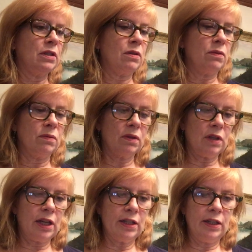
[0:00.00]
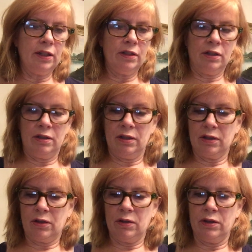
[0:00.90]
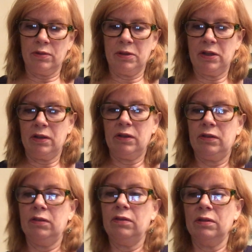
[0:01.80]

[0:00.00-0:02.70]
So I need encouragement to